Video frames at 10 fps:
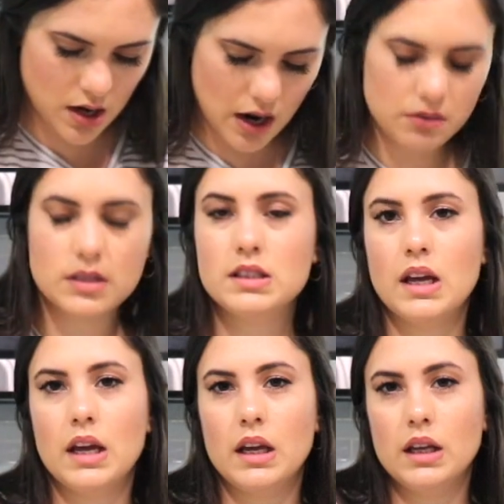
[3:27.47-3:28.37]
I would
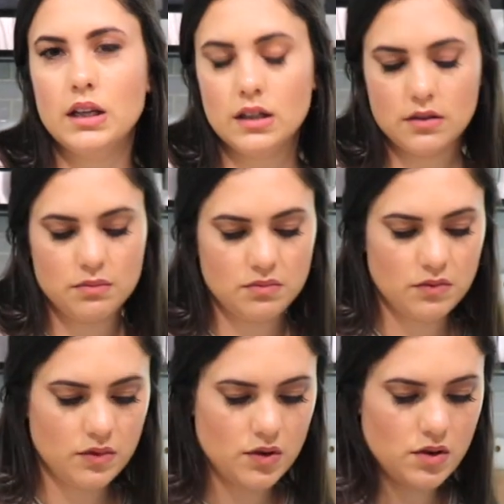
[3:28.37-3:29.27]
say,
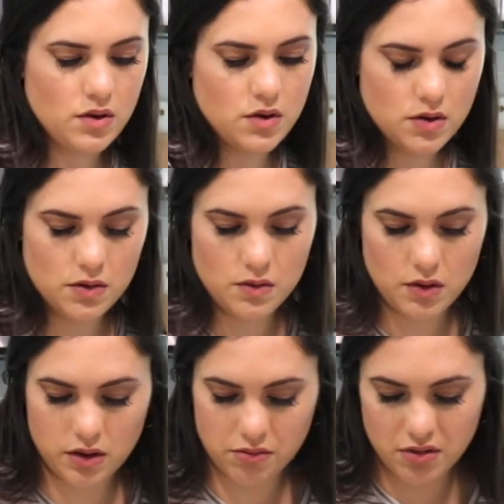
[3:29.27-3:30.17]

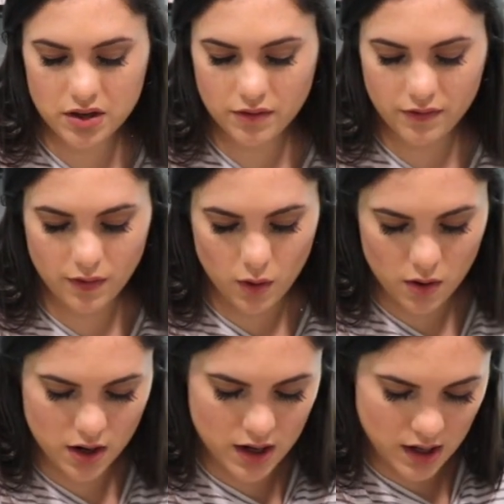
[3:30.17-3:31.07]
3 to
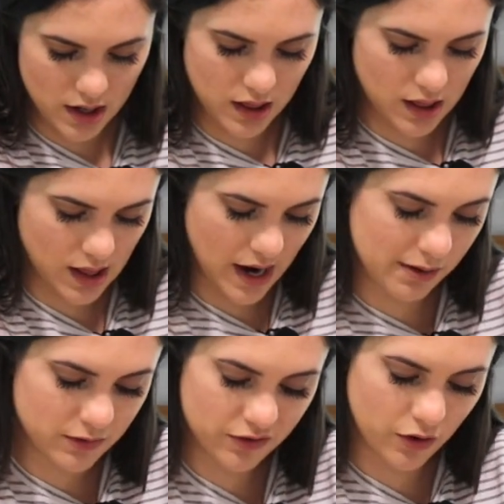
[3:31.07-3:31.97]
4
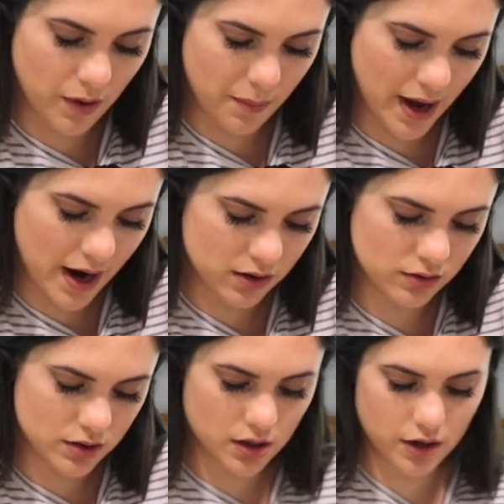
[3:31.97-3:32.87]
limes for a
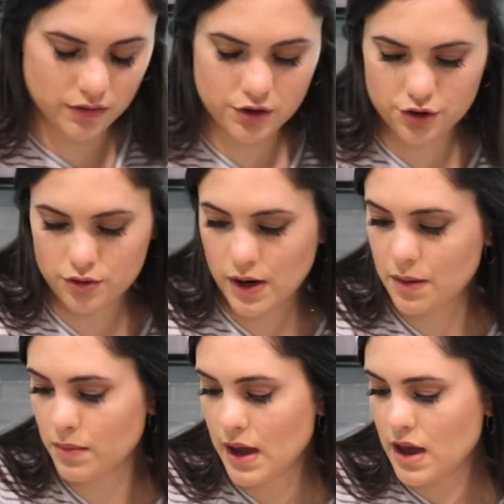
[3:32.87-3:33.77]
pound of
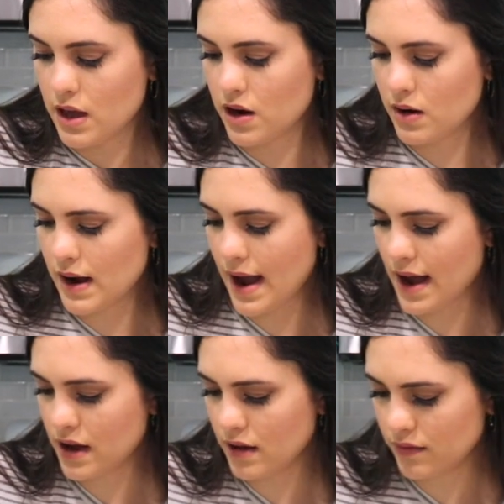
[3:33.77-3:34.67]
shrimp. Here I
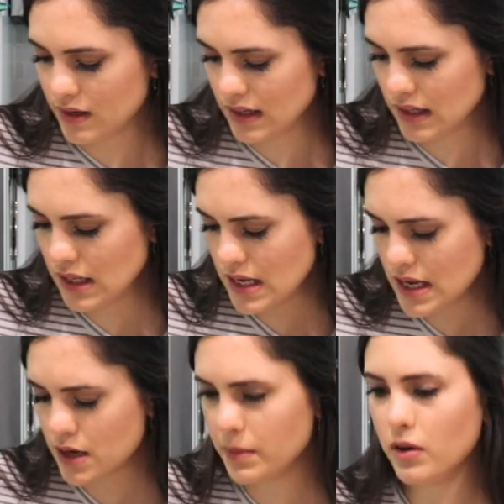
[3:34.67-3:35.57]
have a
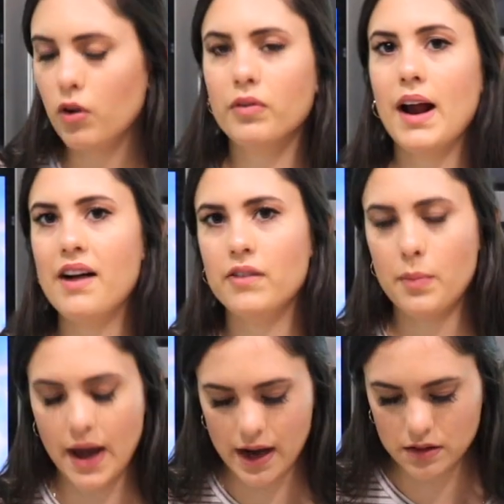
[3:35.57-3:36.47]
little bit over half a
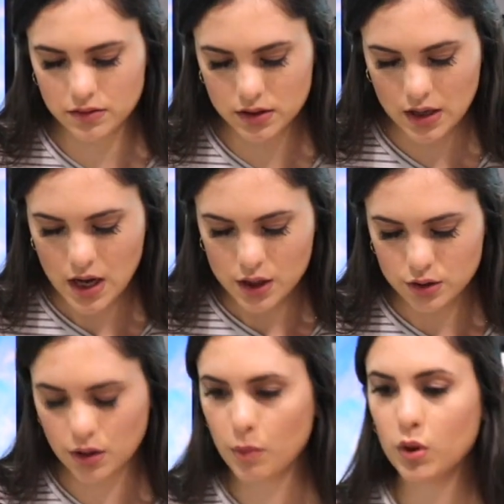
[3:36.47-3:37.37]
pound,
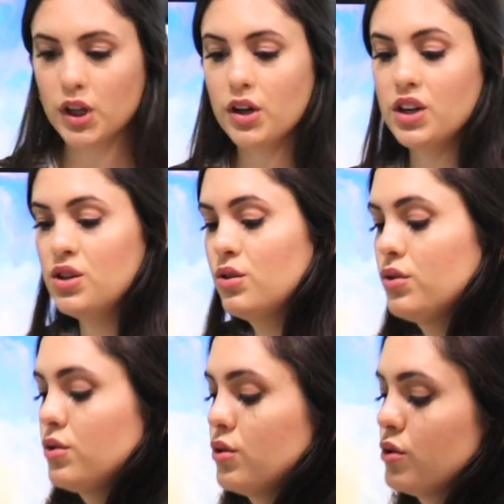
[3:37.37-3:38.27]
so I'm only going to
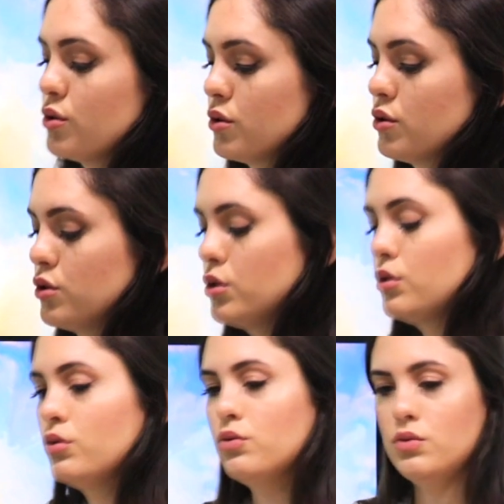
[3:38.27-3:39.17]
use
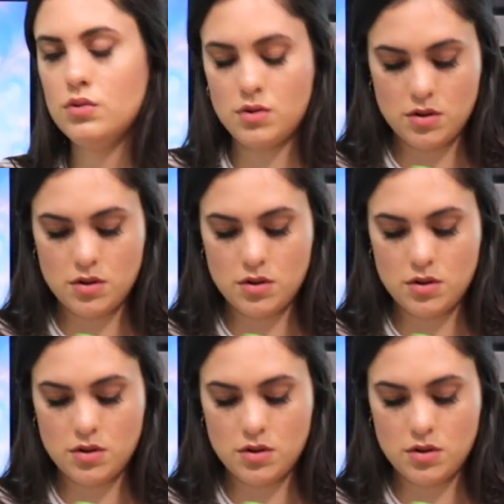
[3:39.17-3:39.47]
2